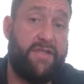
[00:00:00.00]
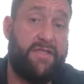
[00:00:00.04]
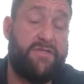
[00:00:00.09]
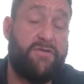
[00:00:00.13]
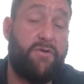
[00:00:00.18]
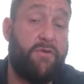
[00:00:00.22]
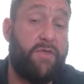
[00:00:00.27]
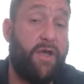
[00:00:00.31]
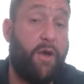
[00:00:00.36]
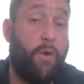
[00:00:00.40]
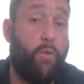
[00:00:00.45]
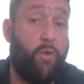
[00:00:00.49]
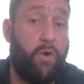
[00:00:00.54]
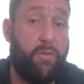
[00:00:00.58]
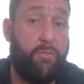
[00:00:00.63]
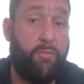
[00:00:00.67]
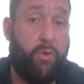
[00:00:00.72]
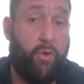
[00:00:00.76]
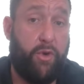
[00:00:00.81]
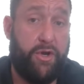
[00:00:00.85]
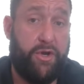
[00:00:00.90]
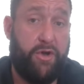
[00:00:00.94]
it's only a
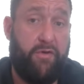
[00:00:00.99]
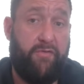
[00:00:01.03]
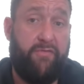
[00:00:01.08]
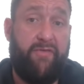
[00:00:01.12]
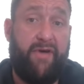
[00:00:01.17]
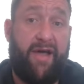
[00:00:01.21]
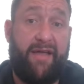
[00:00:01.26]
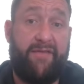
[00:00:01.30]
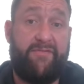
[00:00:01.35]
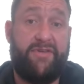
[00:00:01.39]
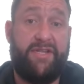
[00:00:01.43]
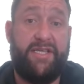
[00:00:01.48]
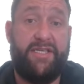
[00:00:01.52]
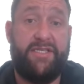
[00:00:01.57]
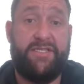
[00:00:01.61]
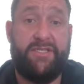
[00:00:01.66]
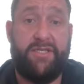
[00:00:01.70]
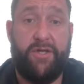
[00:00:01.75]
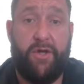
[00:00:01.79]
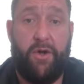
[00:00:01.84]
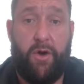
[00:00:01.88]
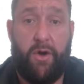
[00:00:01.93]
1.05
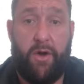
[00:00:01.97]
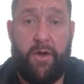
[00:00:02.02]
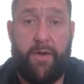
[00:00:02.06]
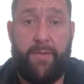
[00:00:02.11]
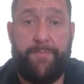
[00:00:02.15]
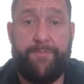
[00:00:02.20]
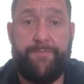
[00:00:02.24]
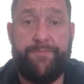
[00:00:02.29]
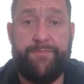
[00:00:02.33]
DSCR.